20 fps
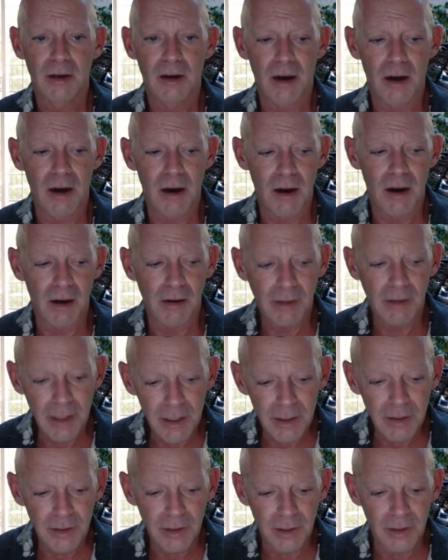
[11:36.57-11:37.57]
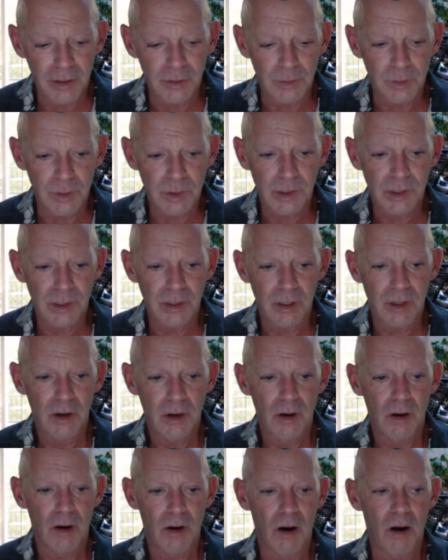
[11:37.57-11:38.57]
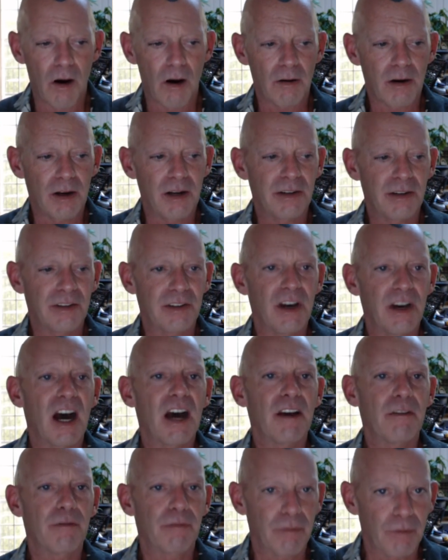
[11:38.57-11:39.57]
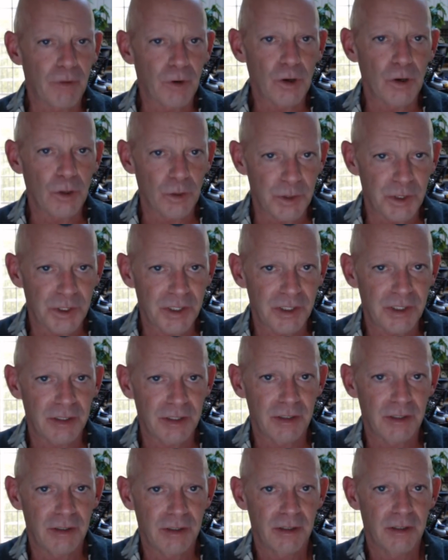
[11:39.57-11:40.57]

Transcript: Indians are a diverse